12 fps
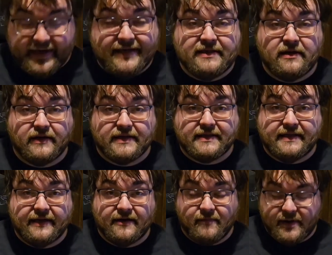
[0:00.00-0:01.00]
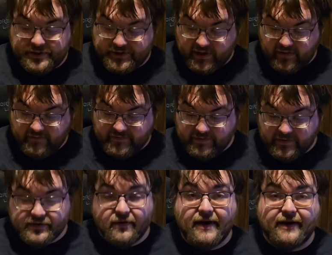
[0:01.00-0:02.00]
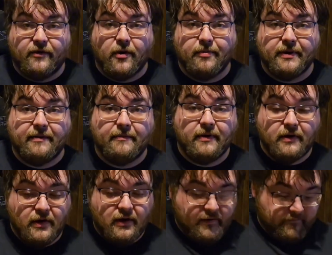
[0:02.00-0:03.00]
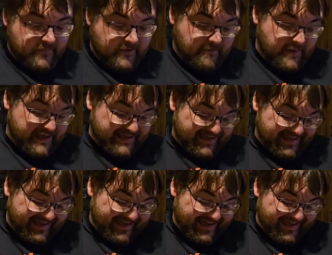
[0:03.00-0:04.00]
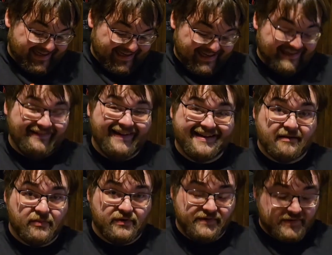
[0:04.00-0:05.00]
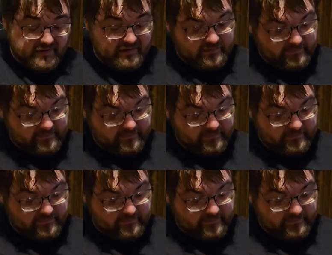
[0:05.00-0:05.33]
He's going to look sick on my shelf, so let's go ahead and open him from Syndicate Collectibles.